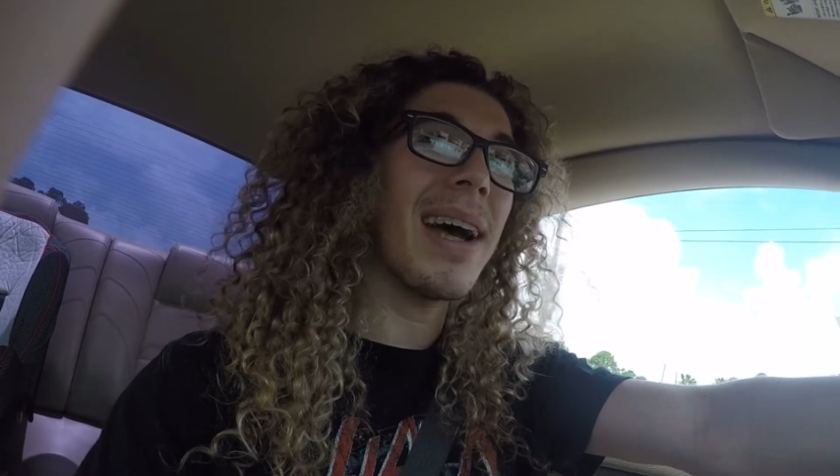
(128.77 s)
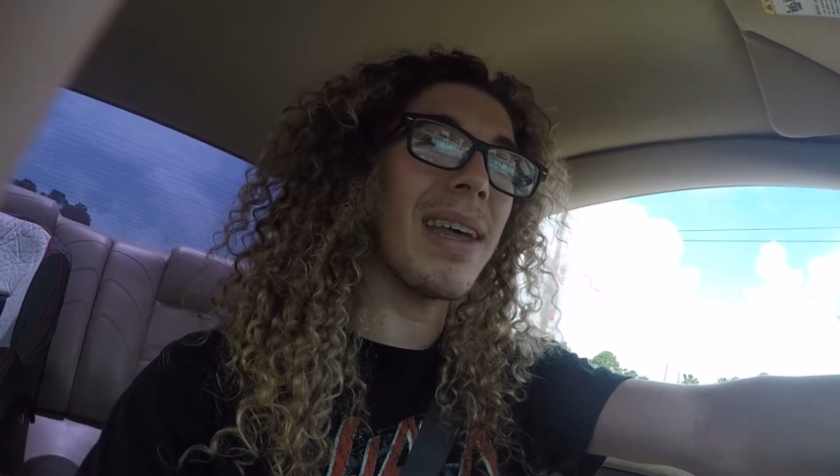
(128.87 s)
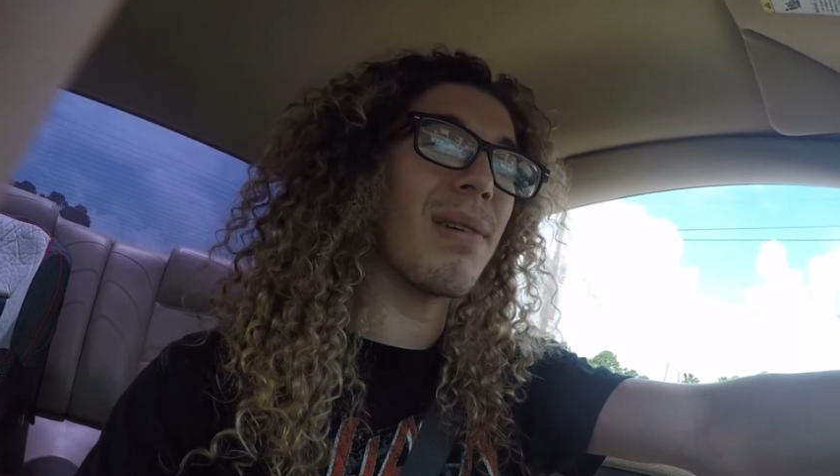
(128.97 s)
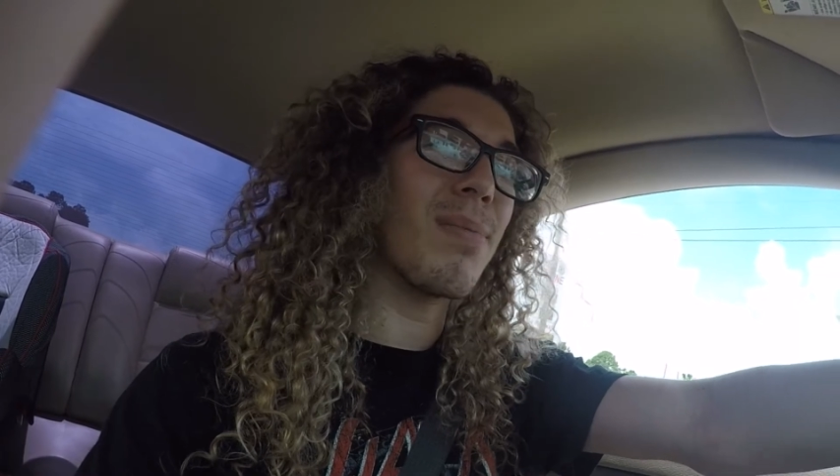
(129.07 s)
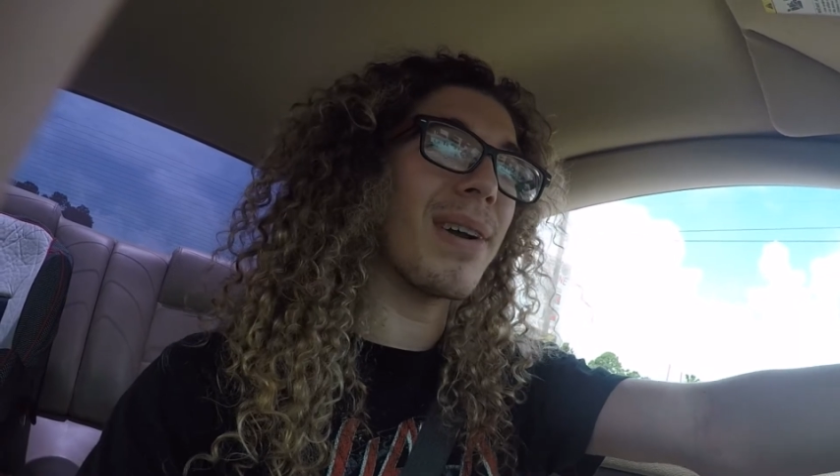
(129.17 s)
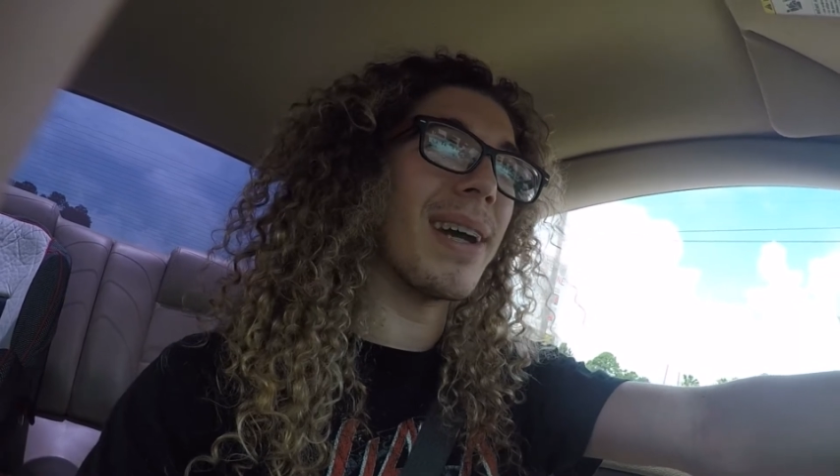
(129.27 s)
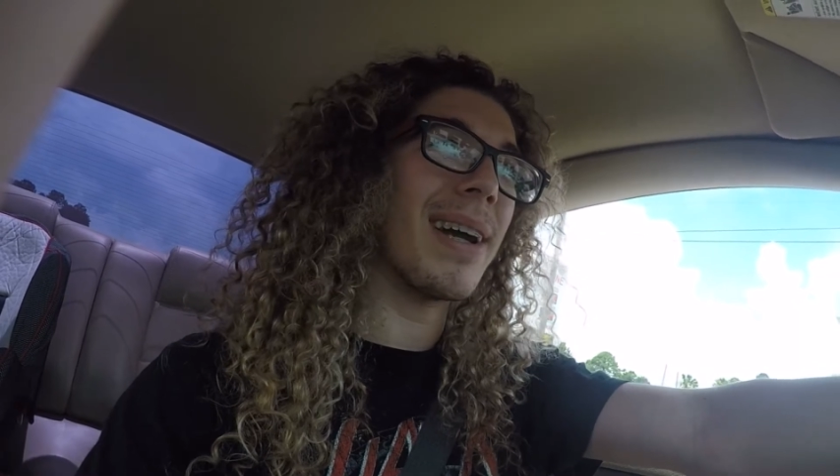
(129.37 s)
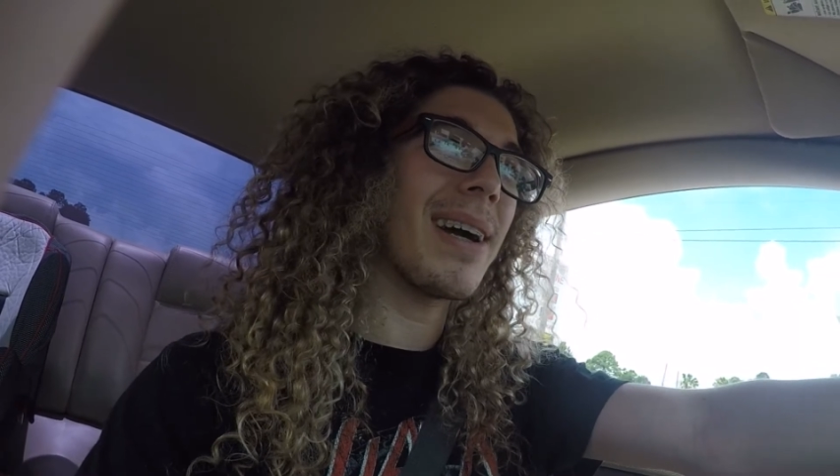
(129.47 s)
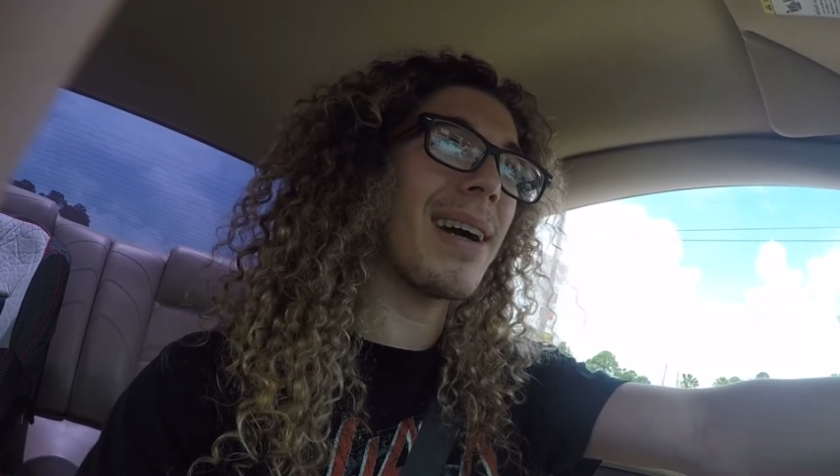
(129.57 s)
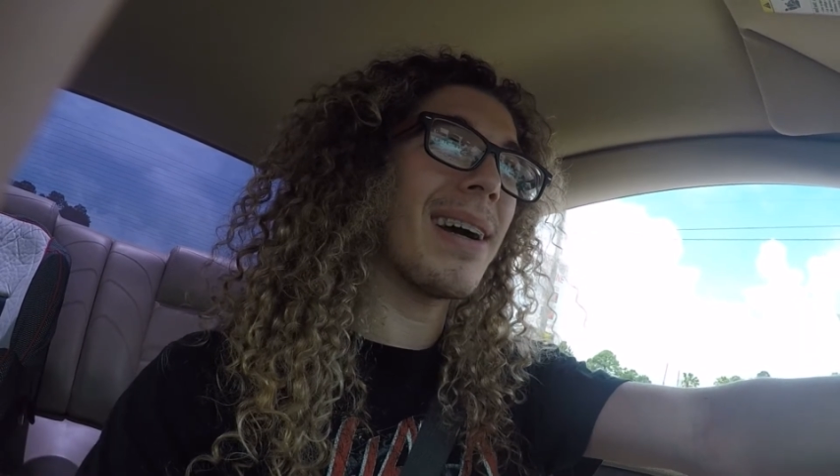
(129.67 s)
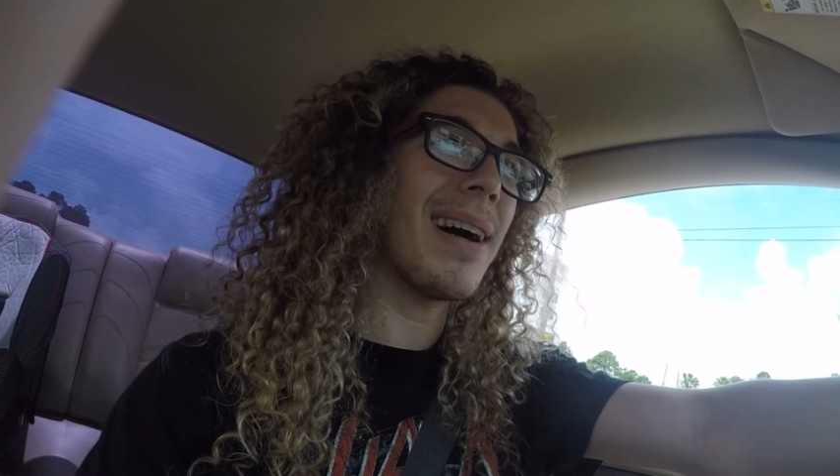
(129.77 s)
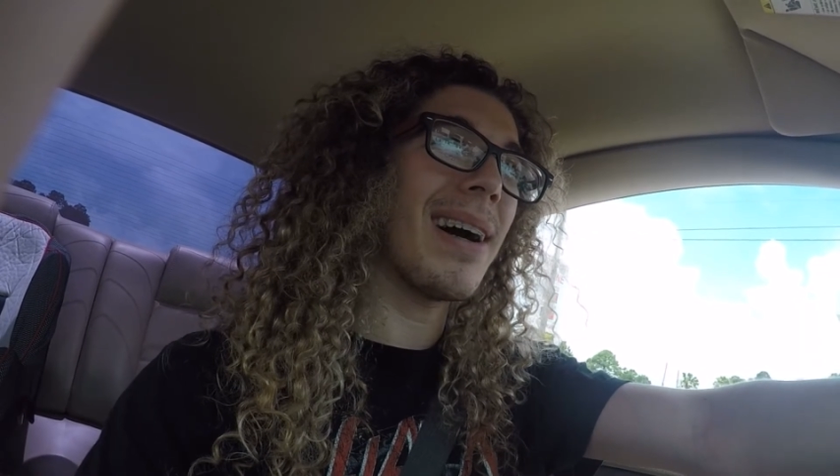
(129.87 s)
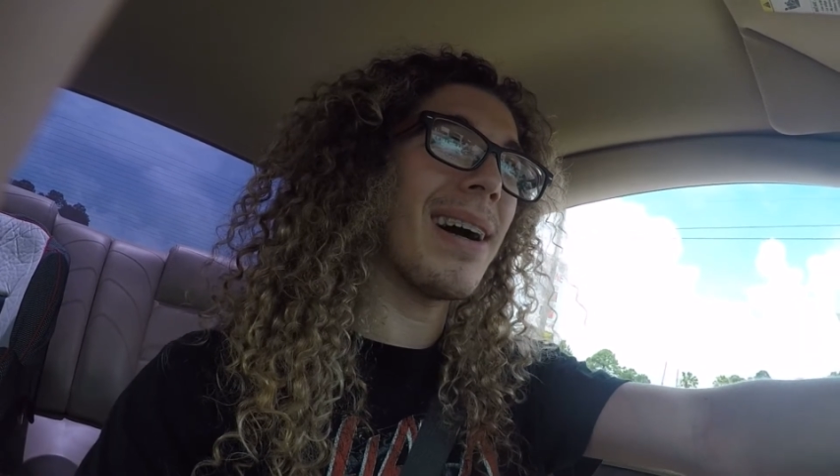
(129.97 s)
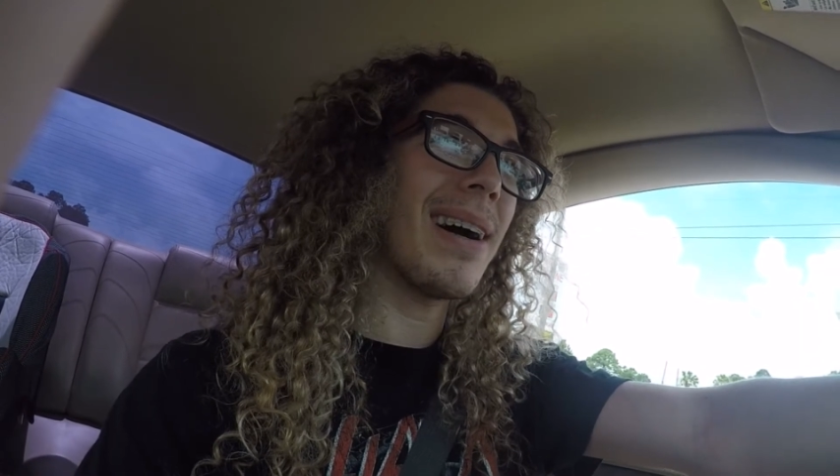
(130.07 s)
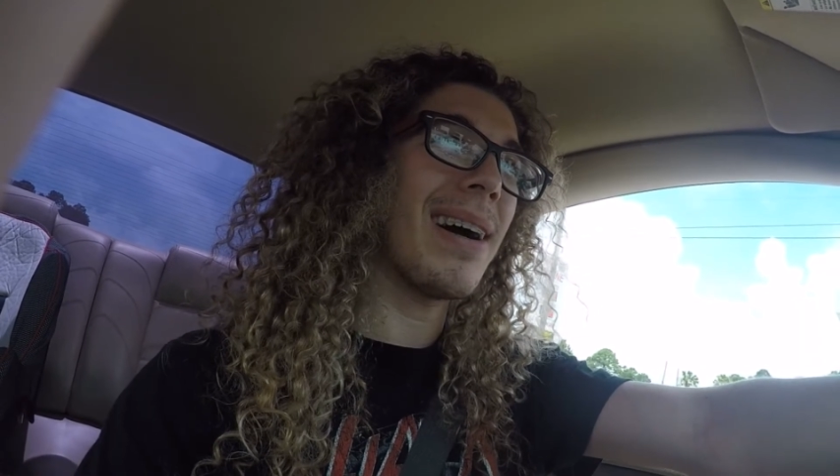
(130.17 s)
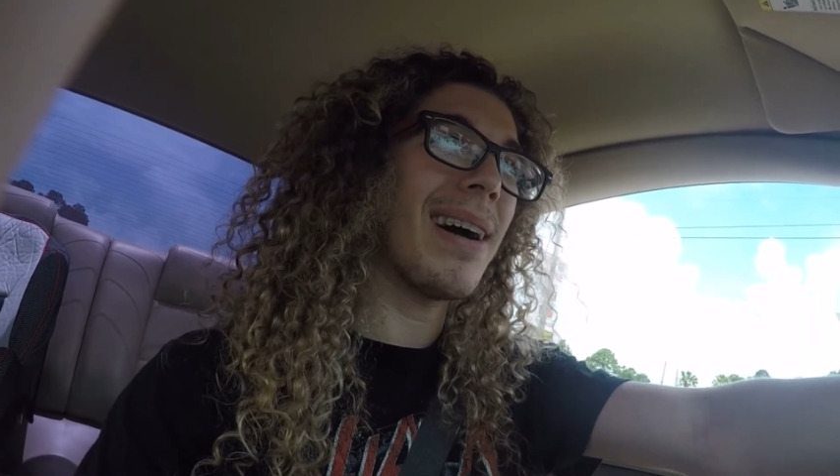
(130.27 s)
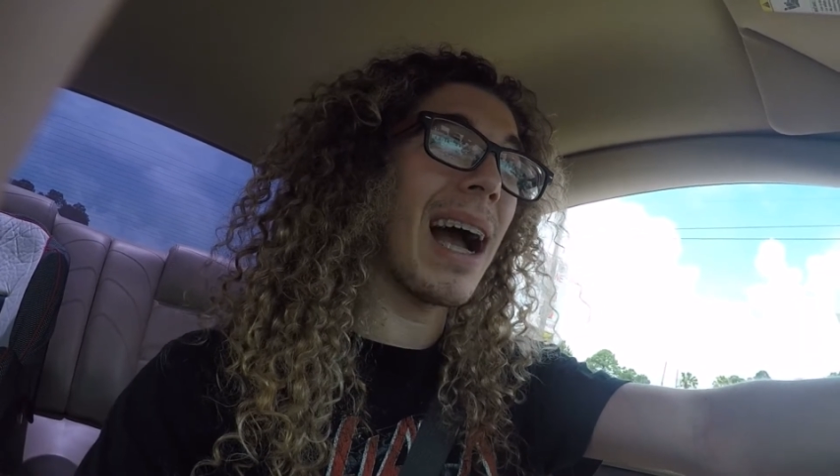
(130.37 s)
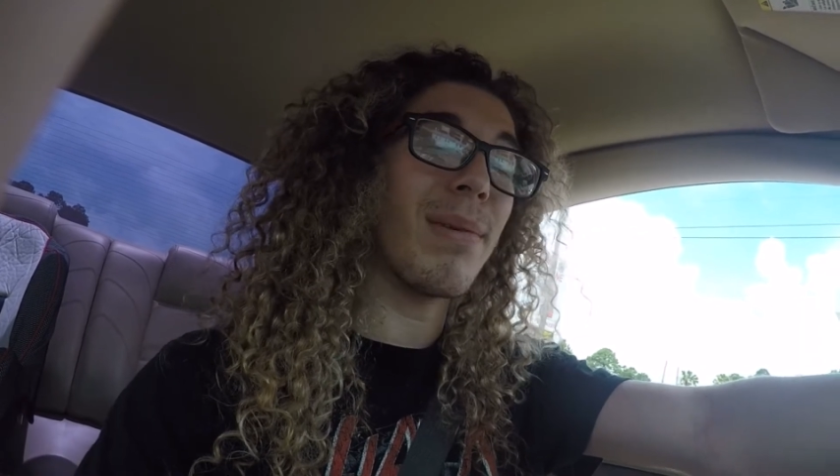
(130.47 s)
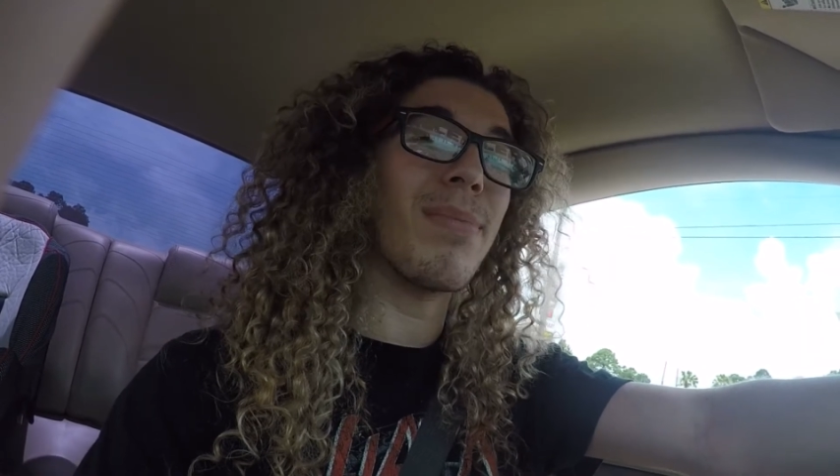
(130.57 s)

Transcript: That'd be pretty, I'd